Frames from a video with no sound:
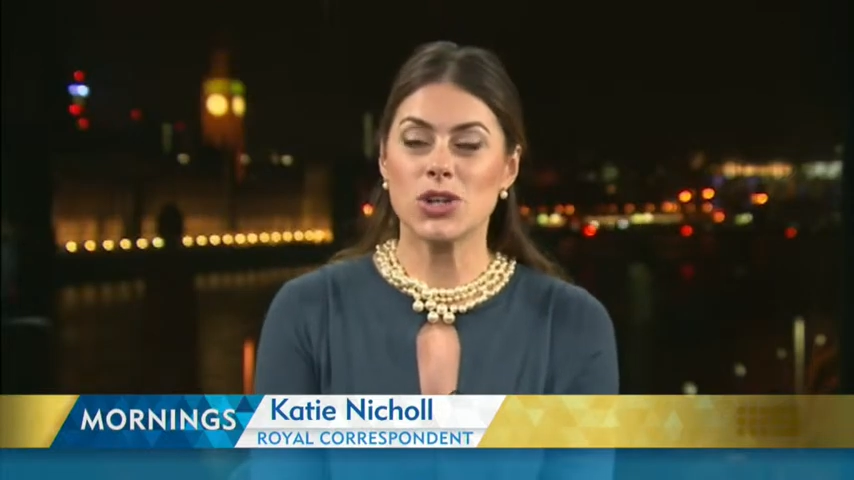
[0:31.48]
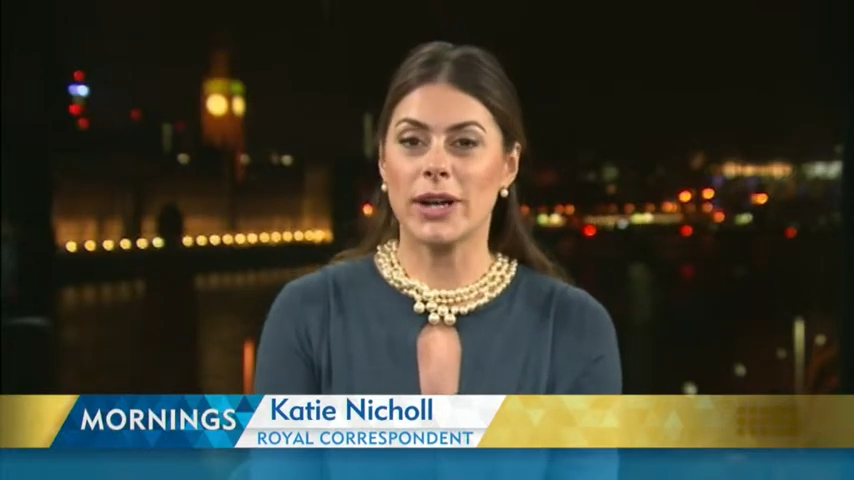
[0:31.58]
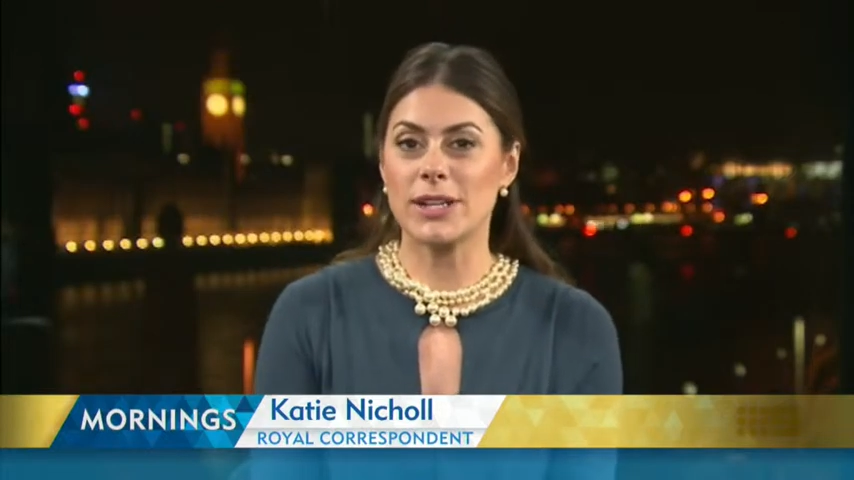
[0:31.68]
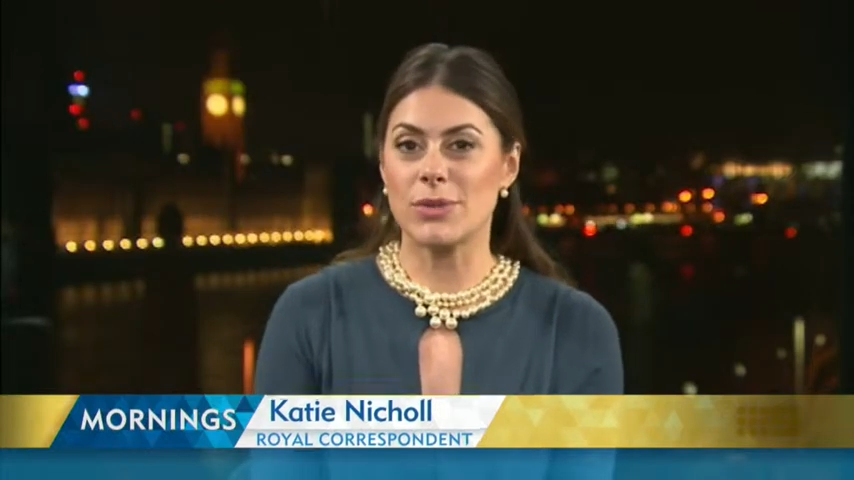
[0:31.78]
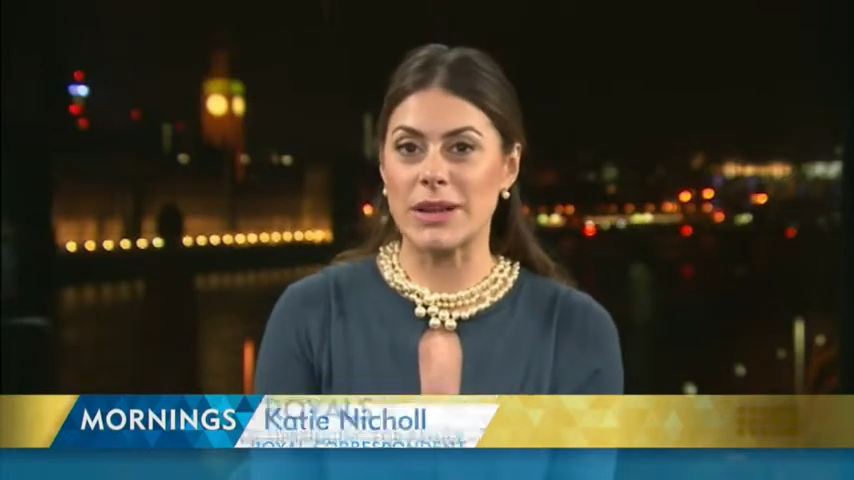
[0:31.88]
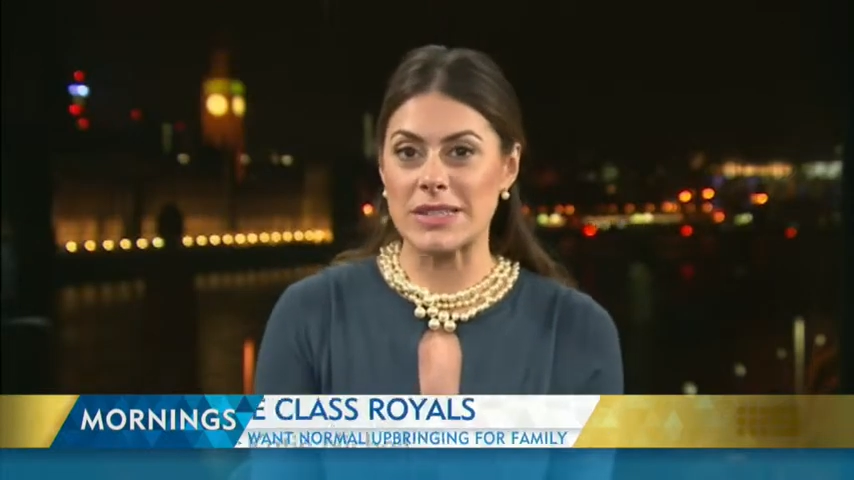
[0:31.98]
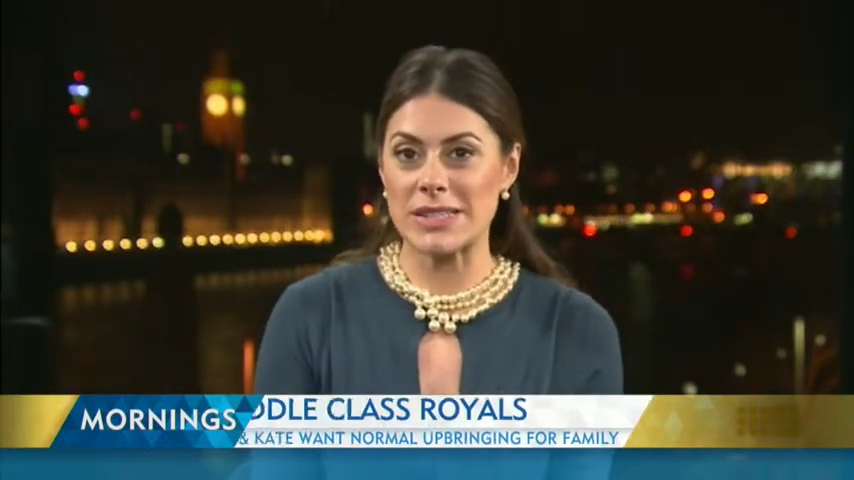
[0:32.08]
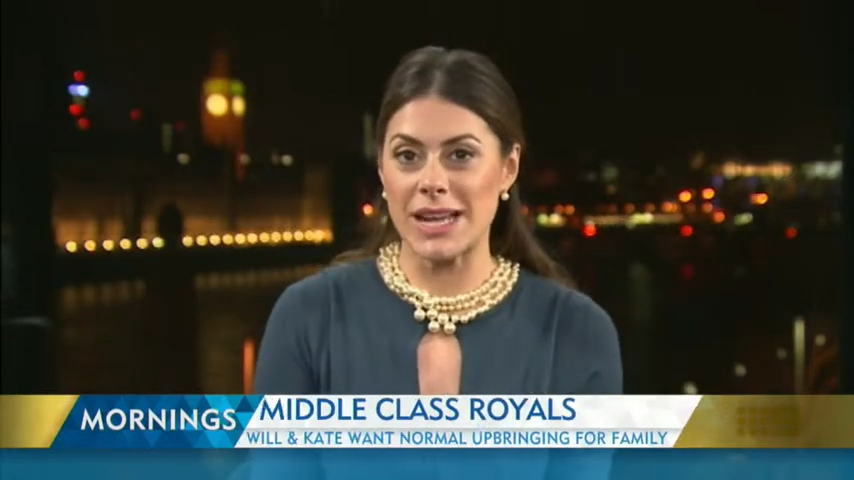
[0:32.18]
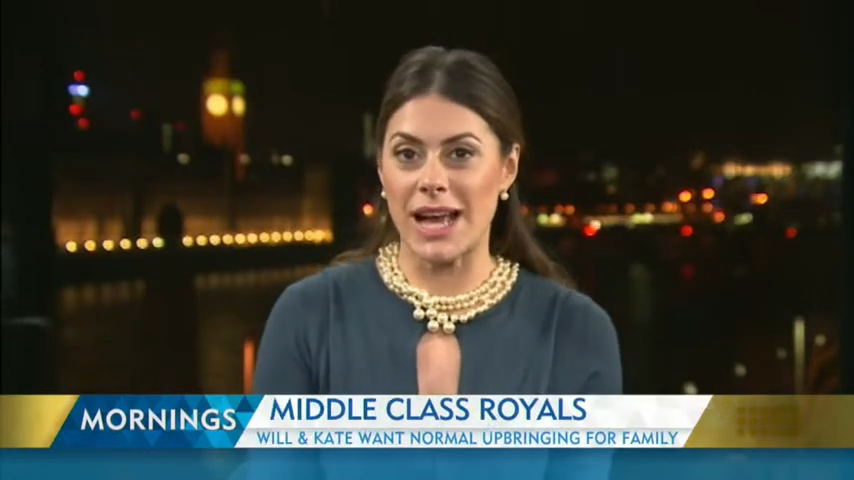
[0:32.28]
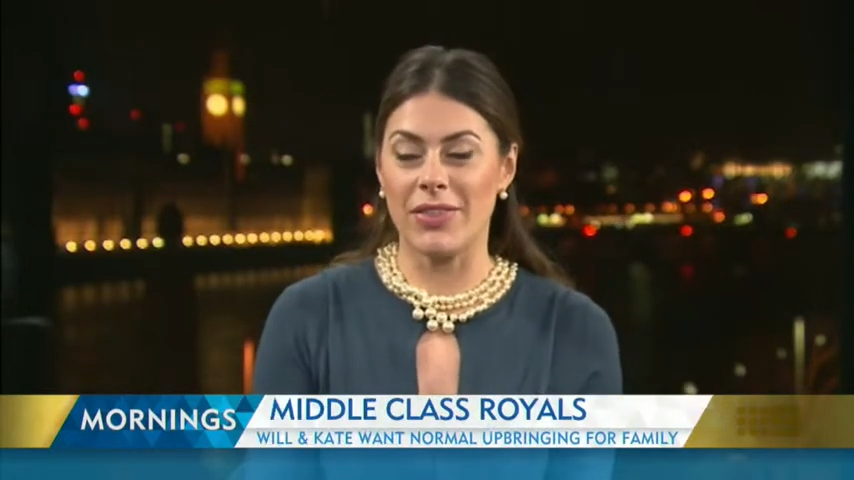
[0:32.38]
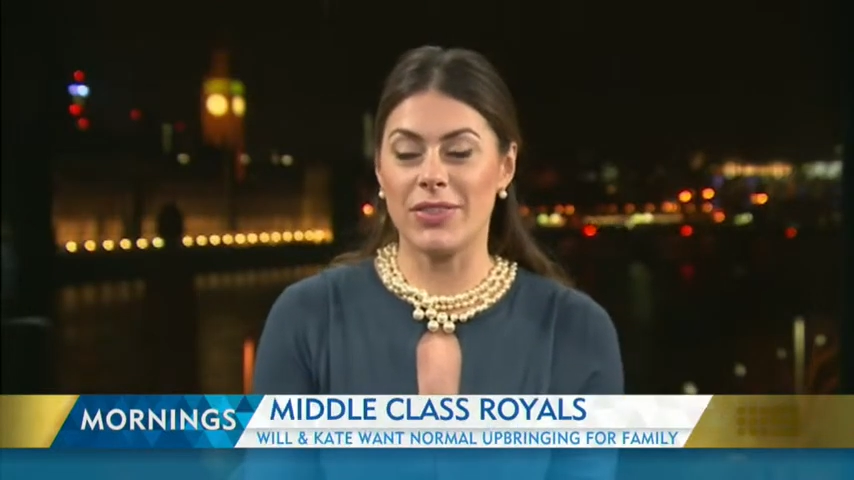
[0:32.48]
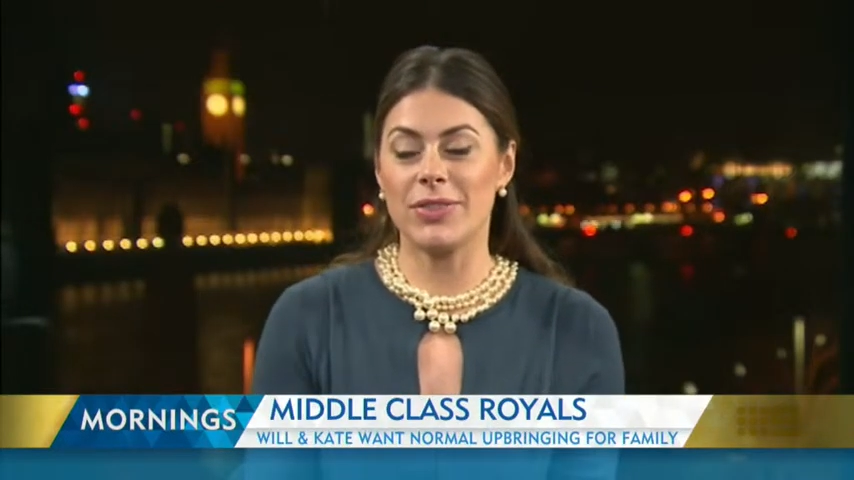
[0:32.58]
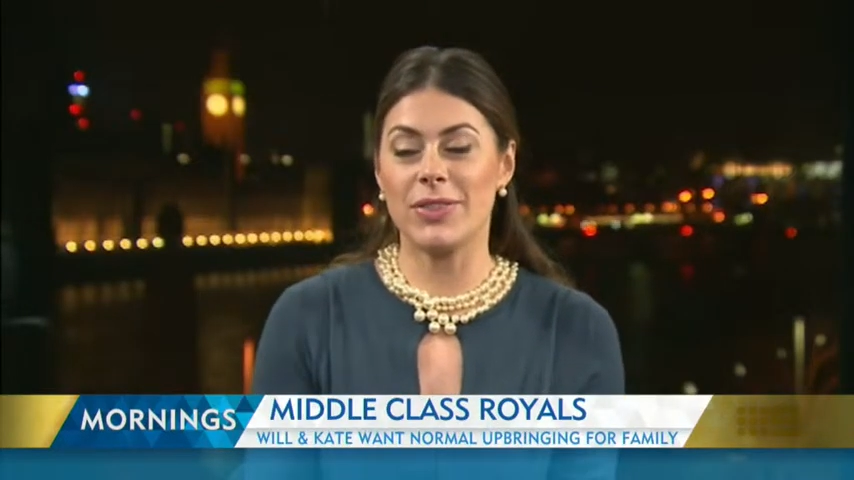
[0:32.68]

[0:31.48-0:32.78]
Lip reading: trying to understand